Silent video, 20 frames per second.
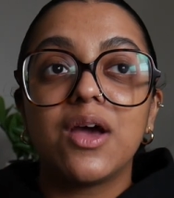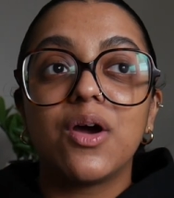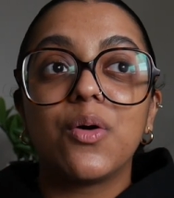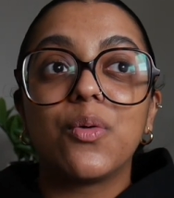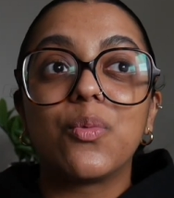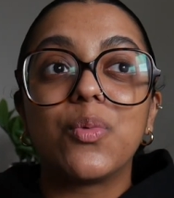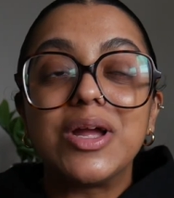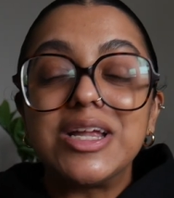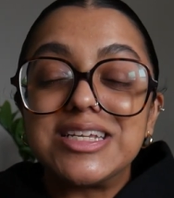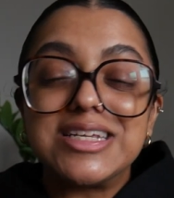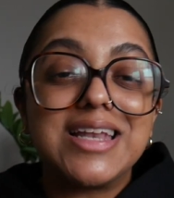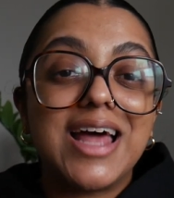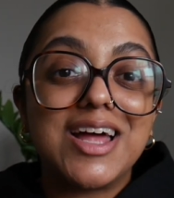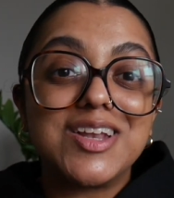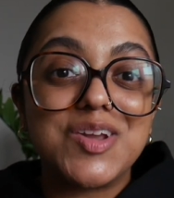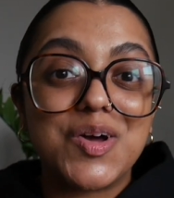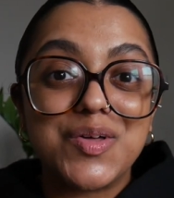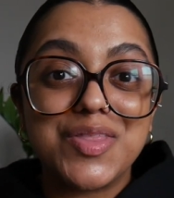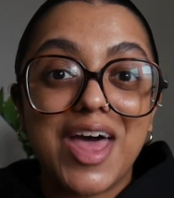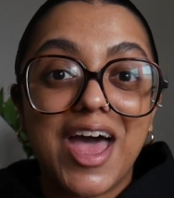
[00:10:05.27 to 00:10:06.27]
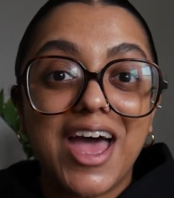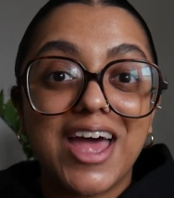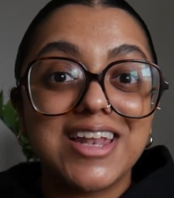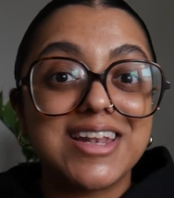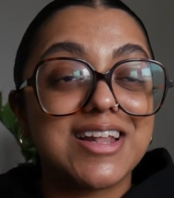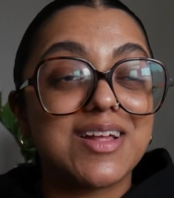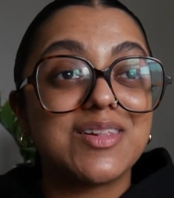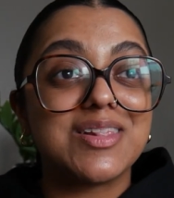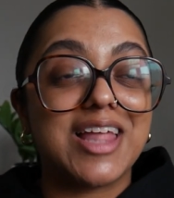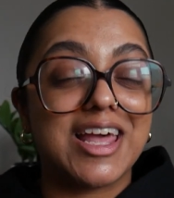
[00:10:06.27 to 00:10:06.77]
We did not know that.
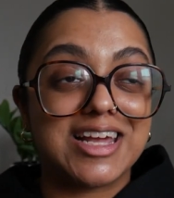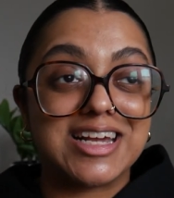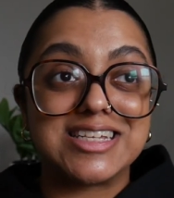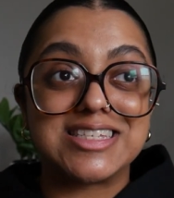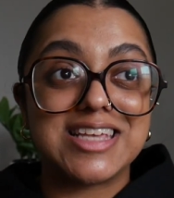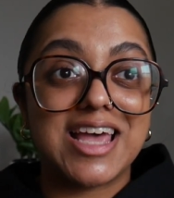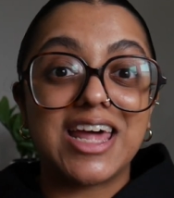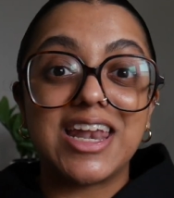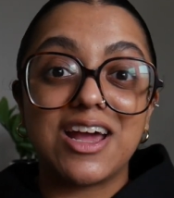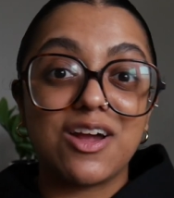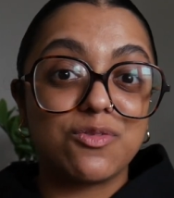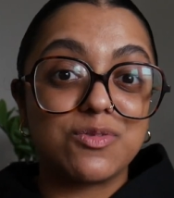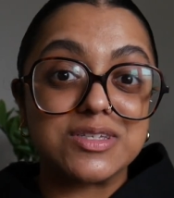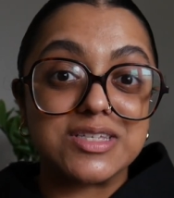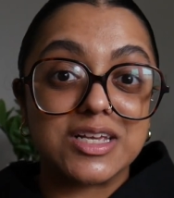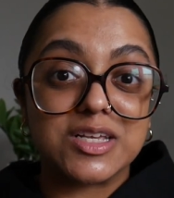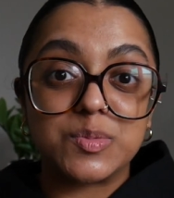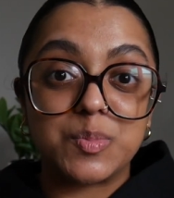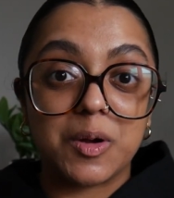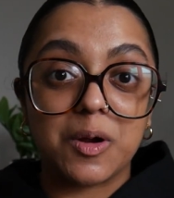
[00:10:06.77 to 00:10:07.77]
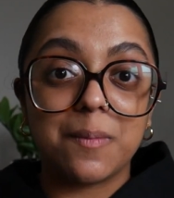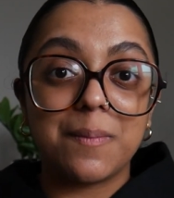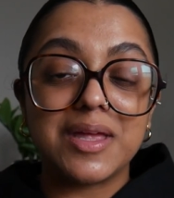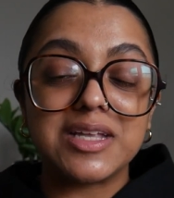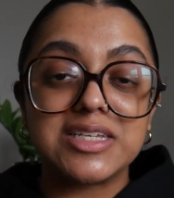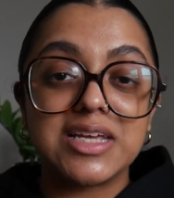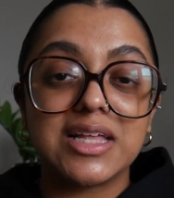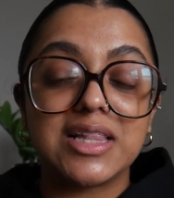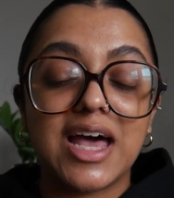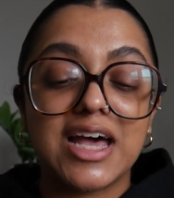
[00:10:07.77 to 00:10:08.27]
Like I said, I was
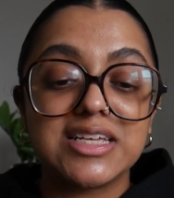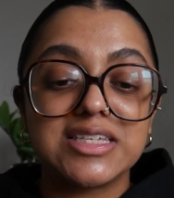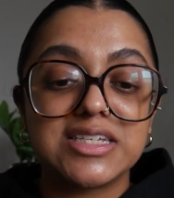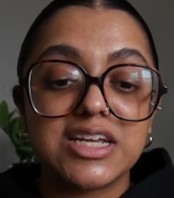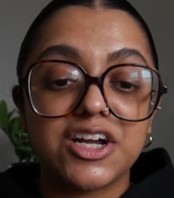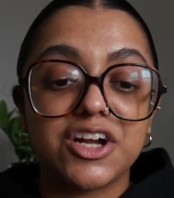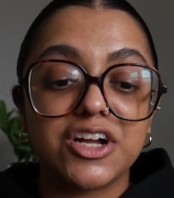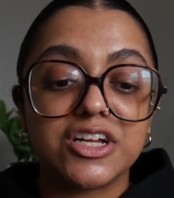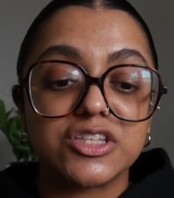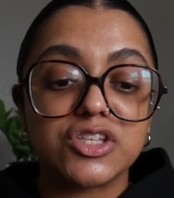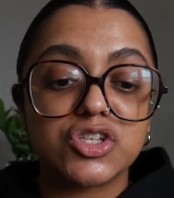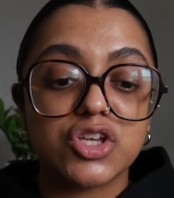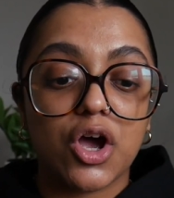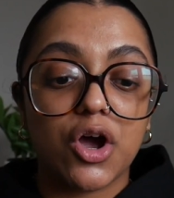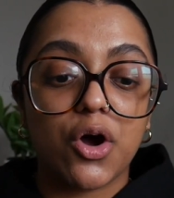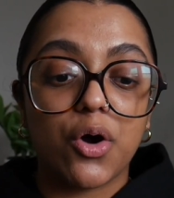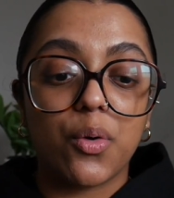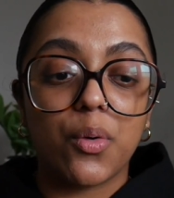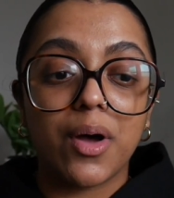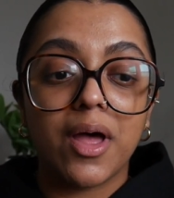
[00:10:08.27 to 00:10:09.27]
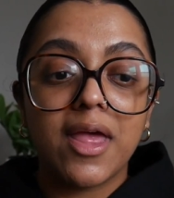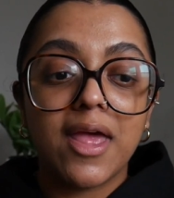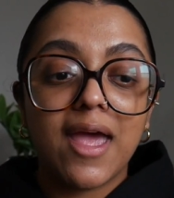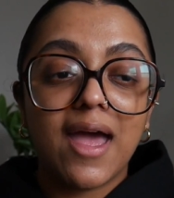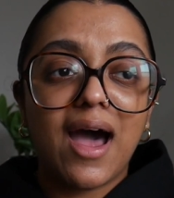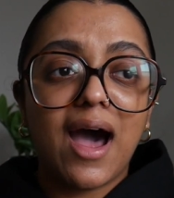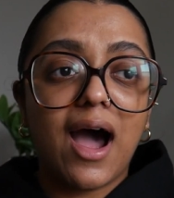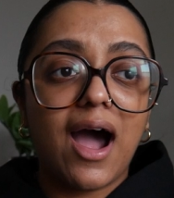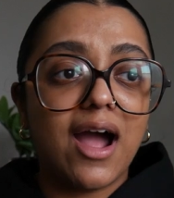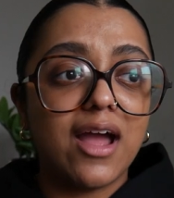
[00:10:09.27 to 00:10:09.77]
experimenting last year, and so
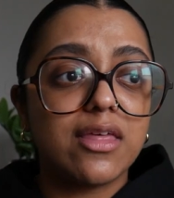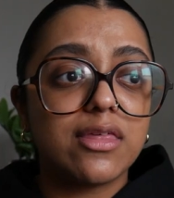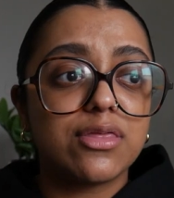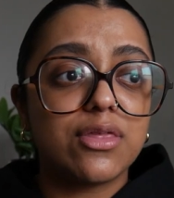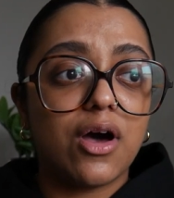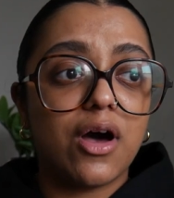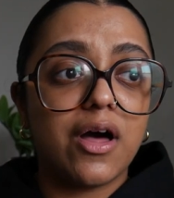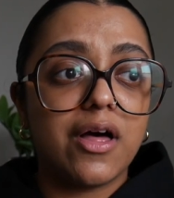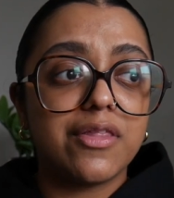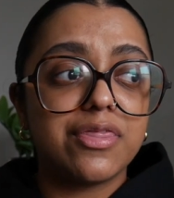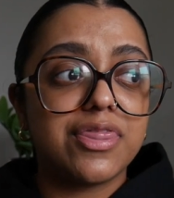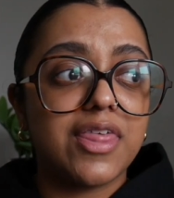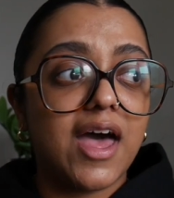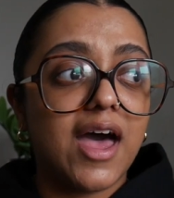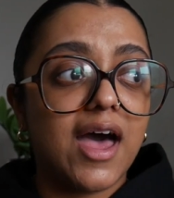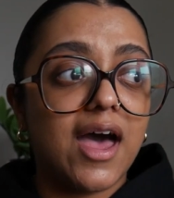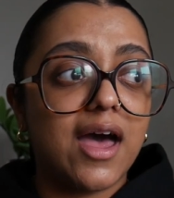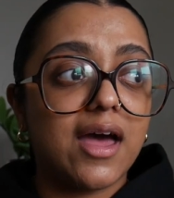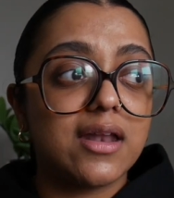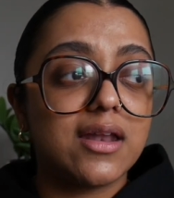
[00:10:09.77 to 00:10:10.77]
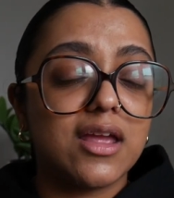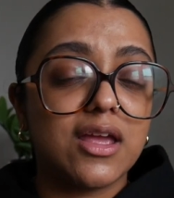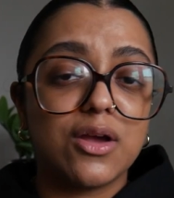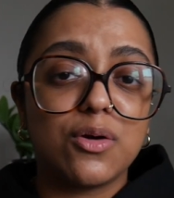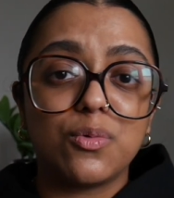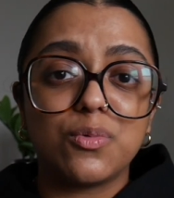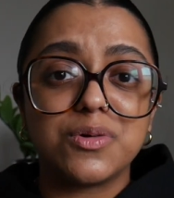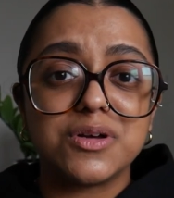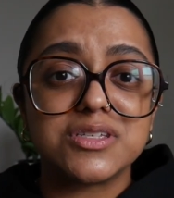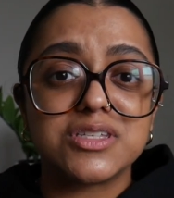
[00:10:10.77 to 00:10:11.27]
I thought that
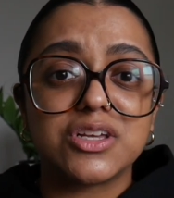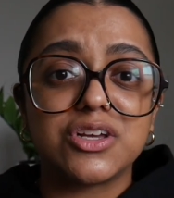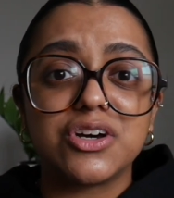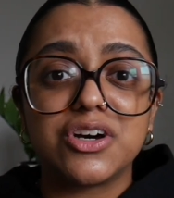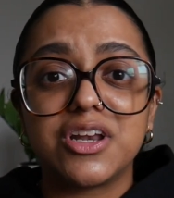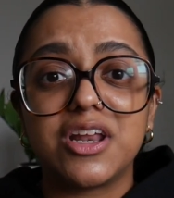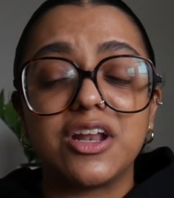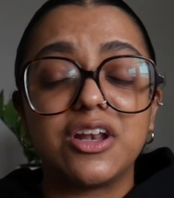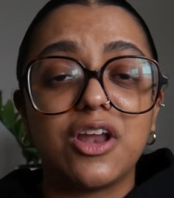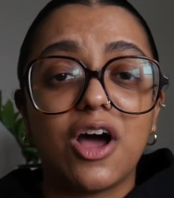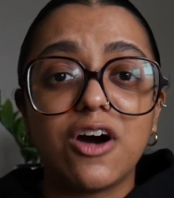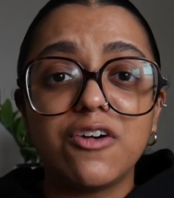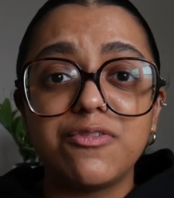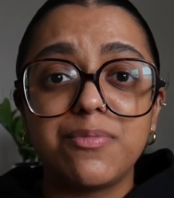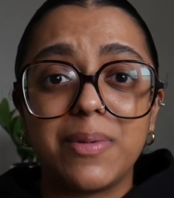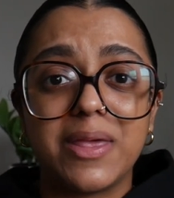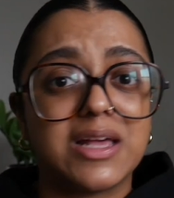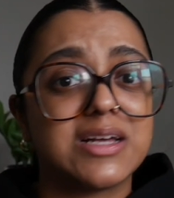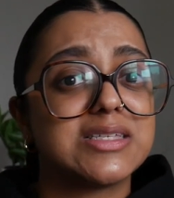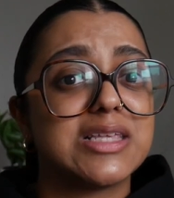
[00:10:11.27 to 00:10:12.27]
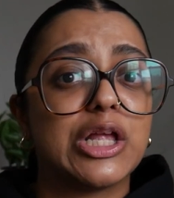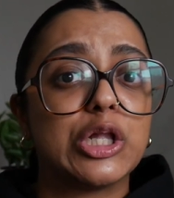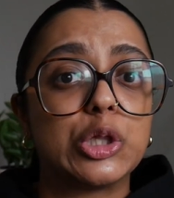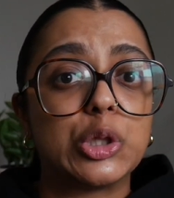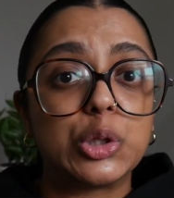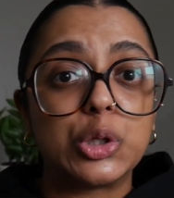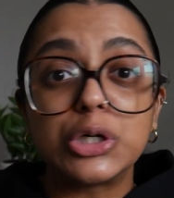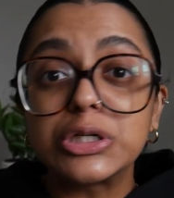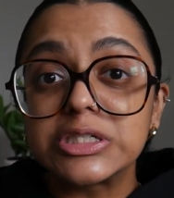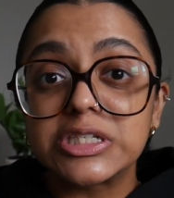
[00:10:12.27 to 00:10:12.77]
it was good enough because it
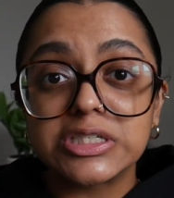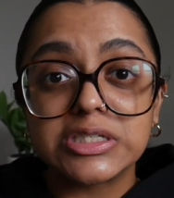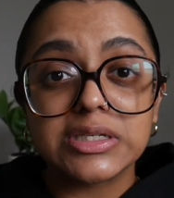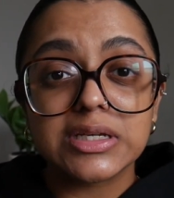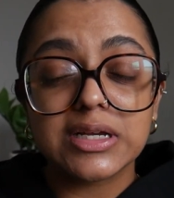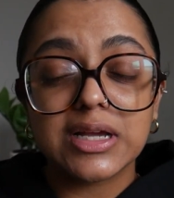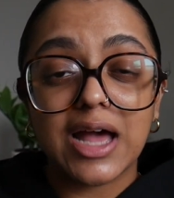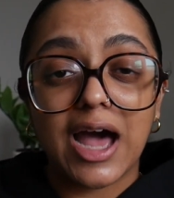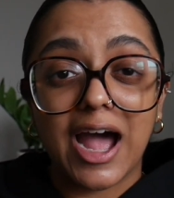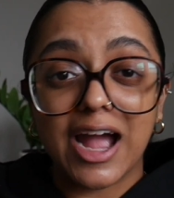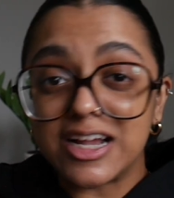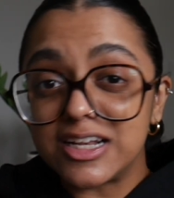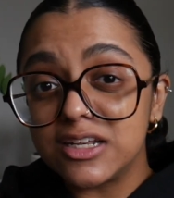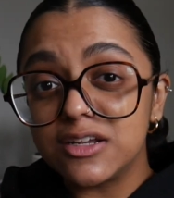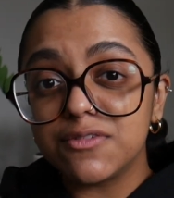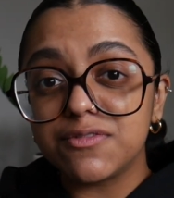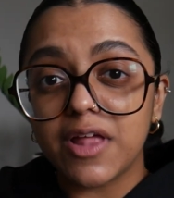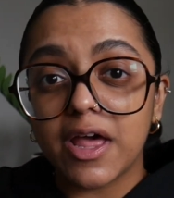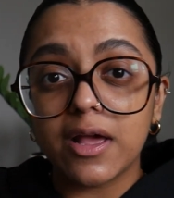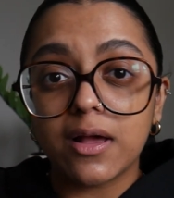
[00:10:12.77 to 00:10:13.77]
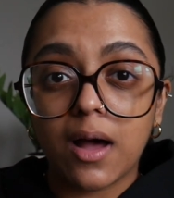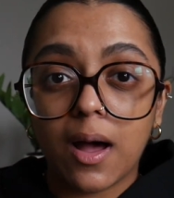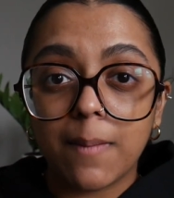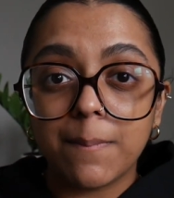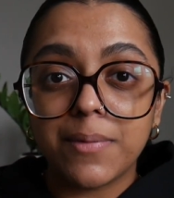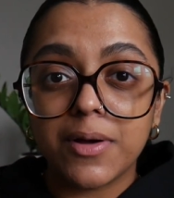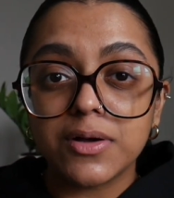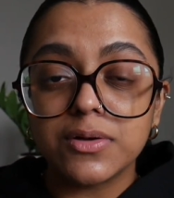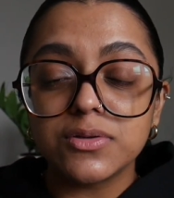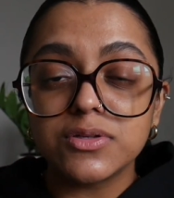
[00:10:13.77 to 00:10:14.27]
looked kind of like
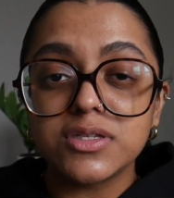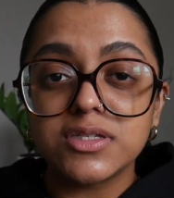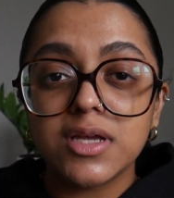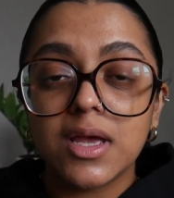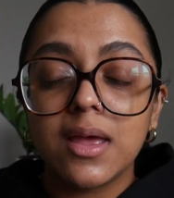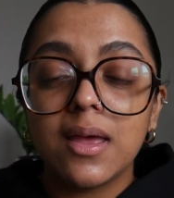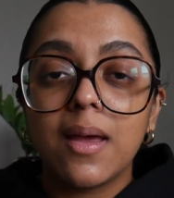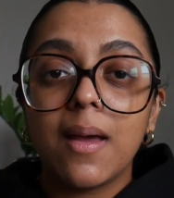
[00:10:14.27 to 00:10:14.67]
compost,